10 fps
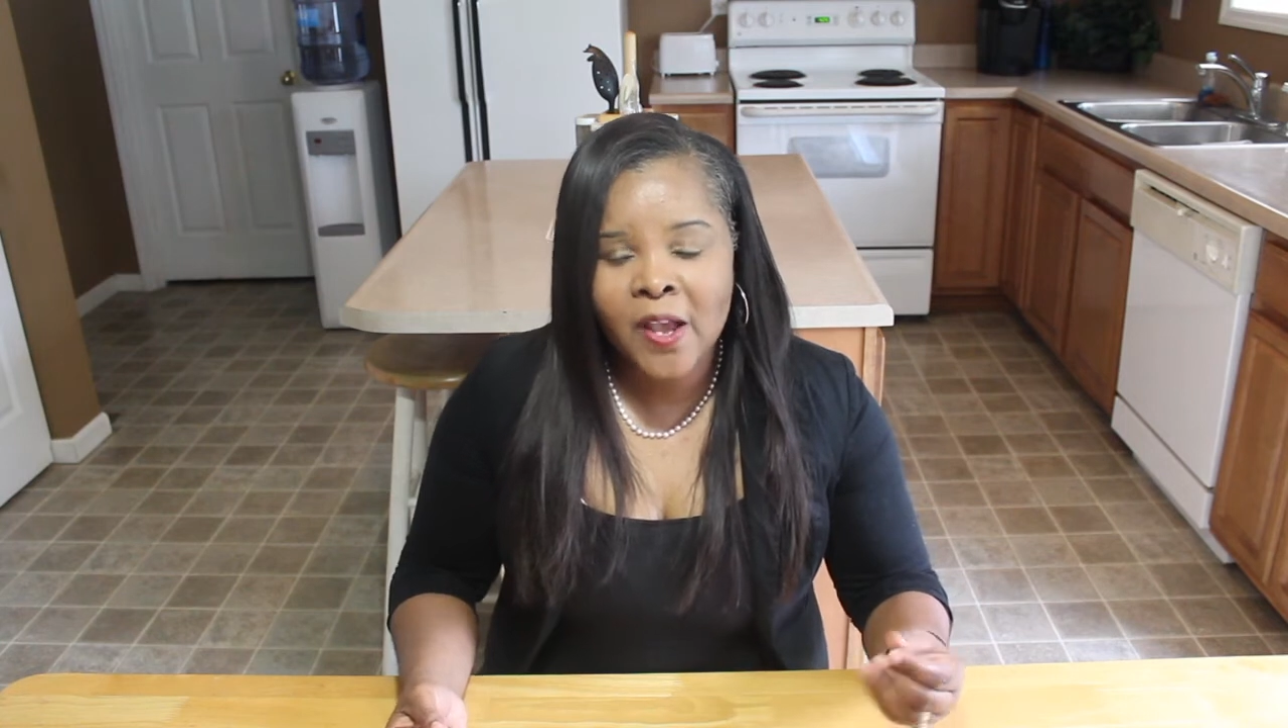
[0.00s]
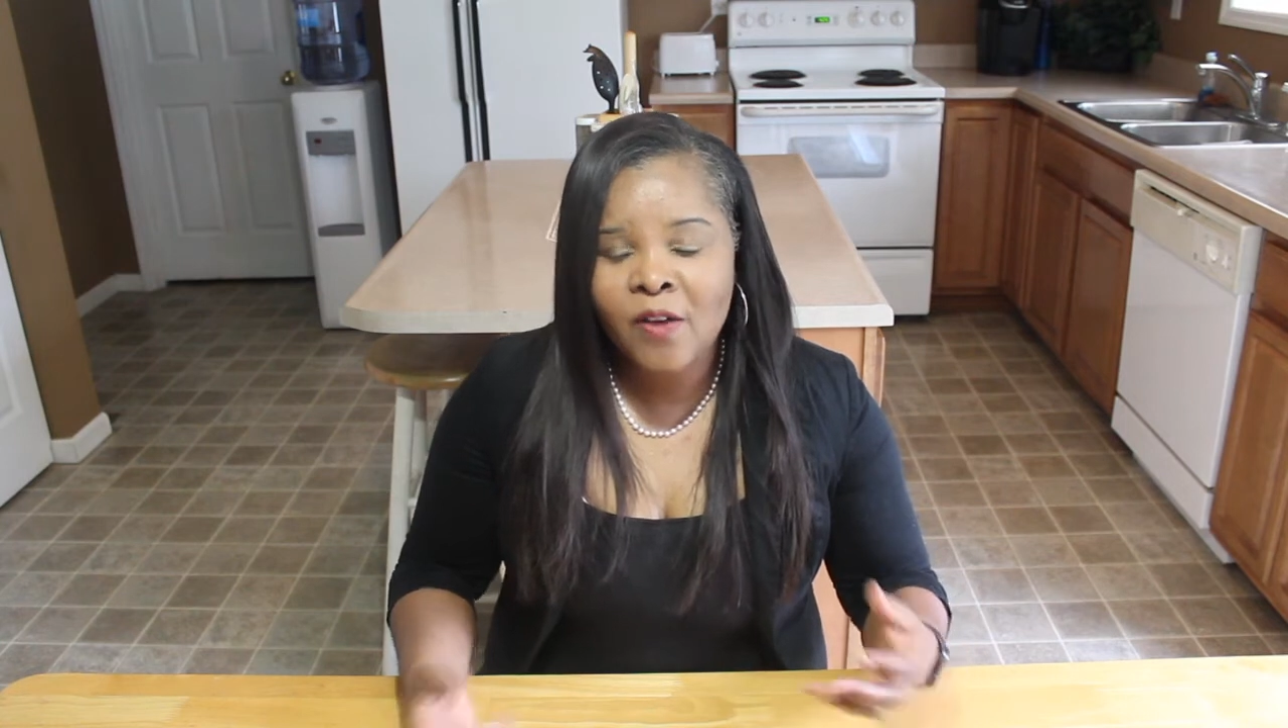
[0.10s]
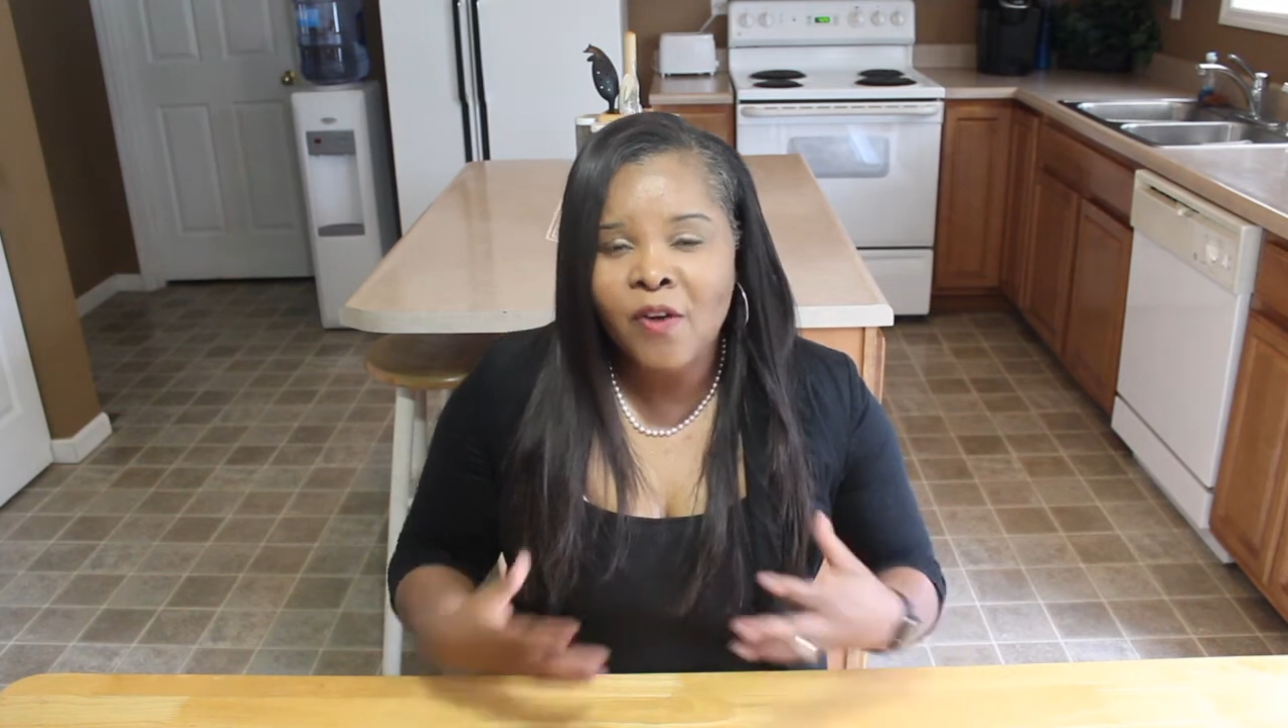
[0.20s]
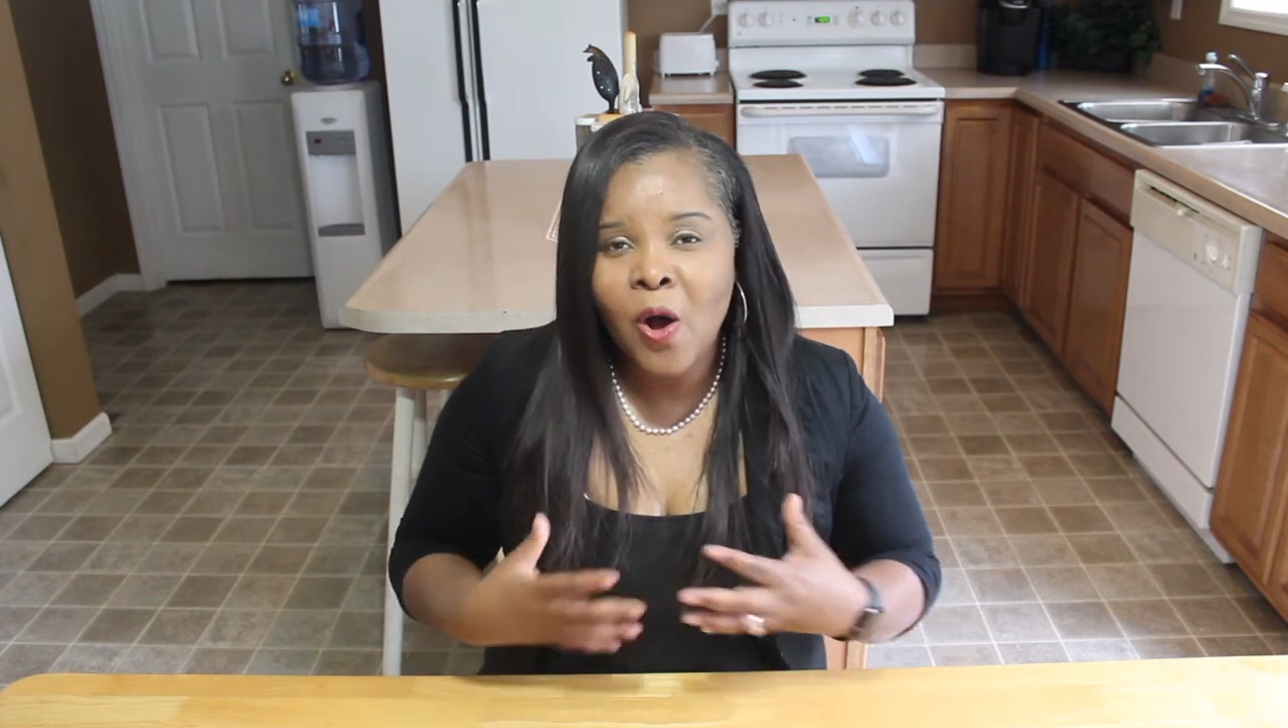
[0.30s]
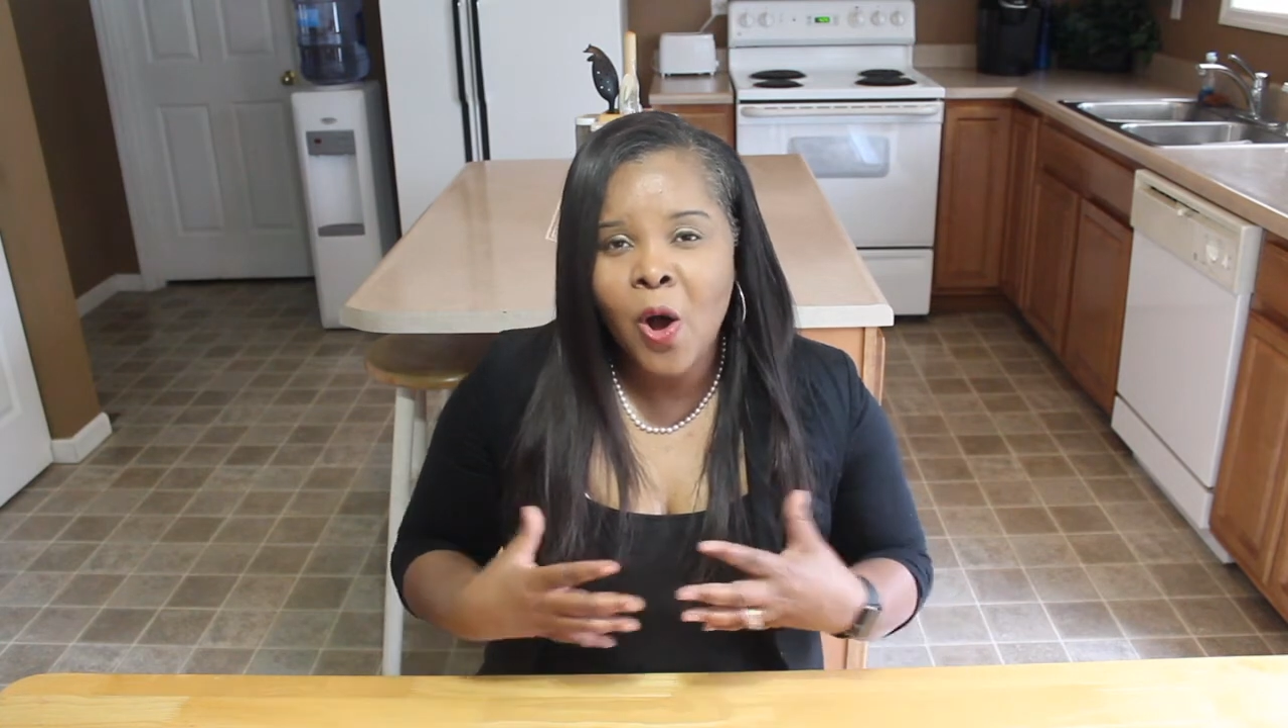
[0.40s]

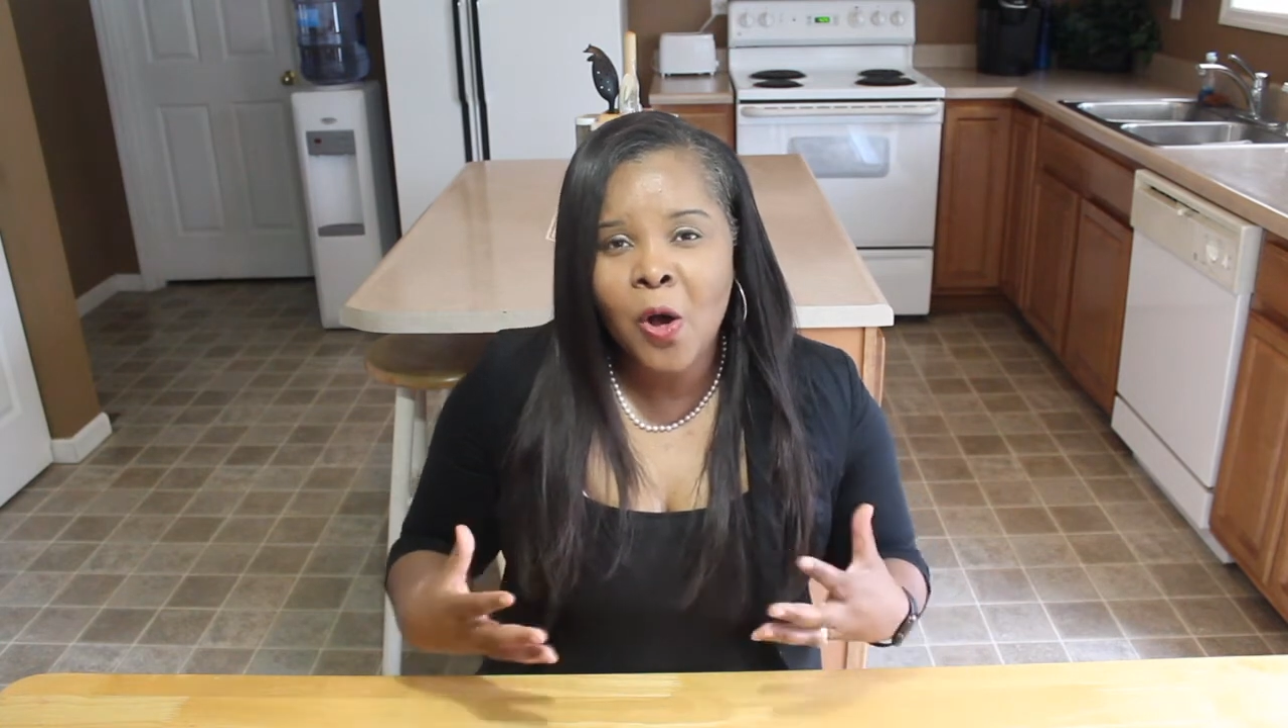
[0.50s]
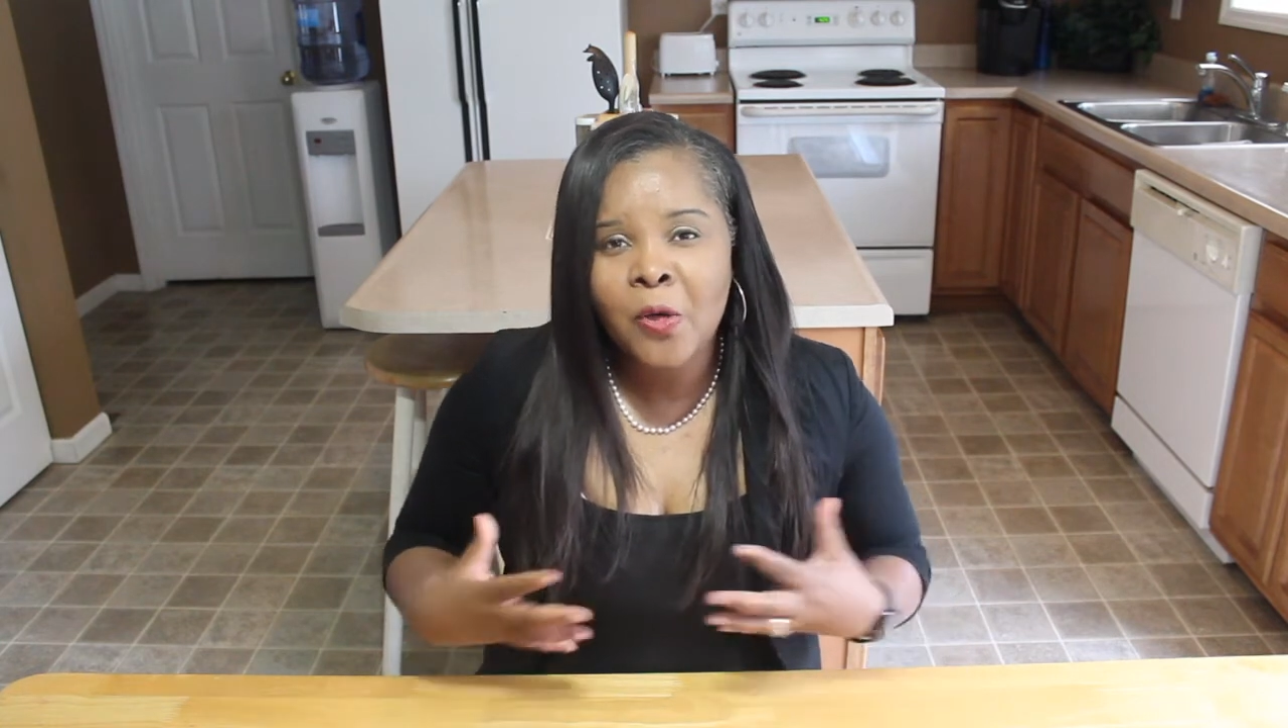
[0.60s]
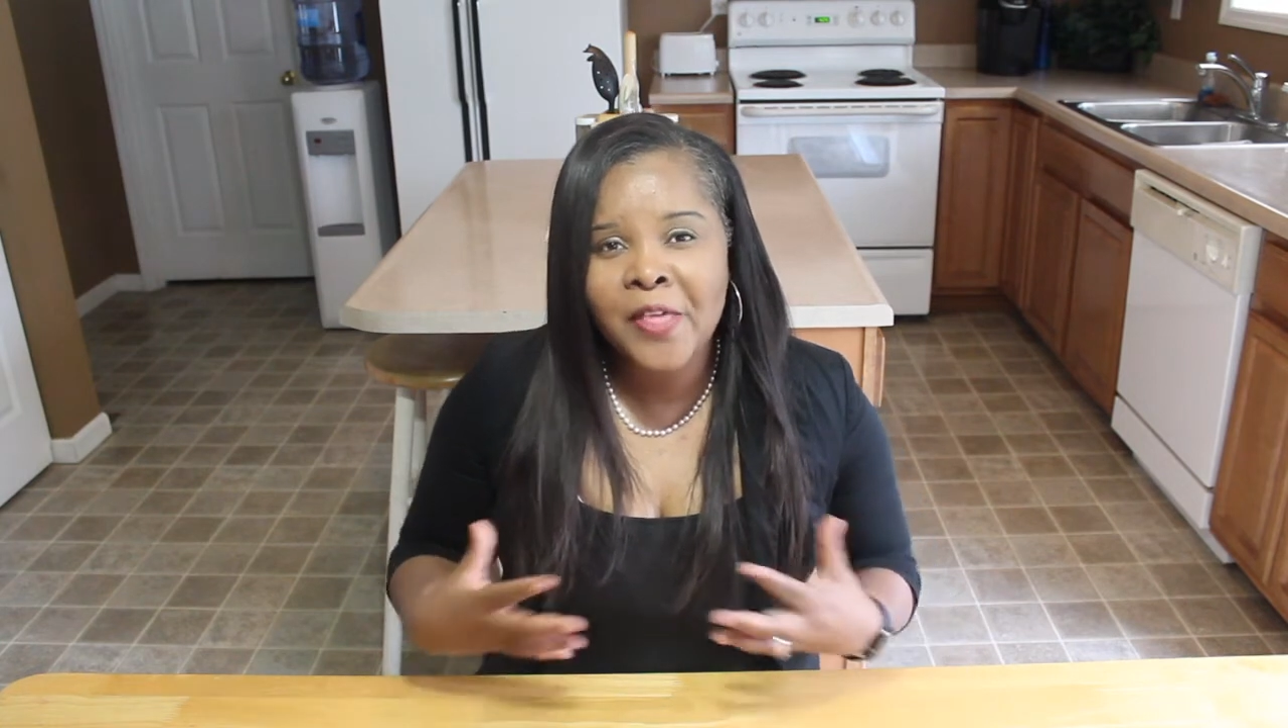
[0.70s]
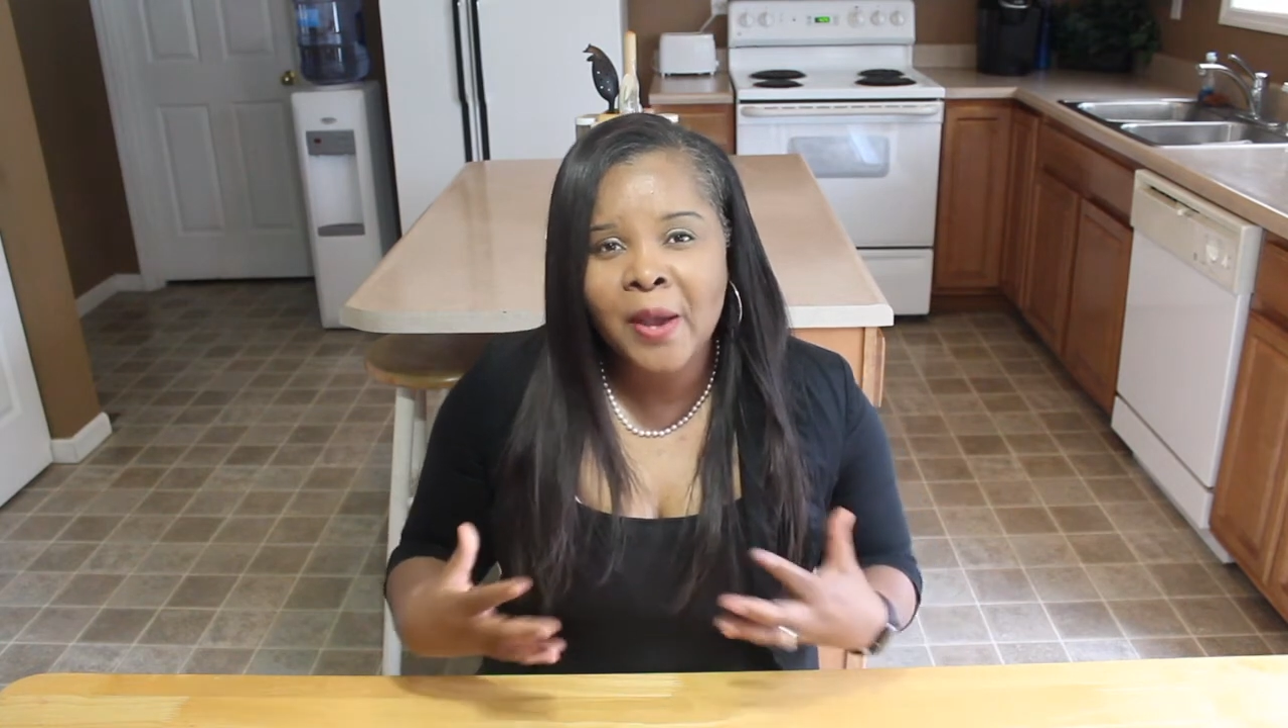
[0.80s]
of all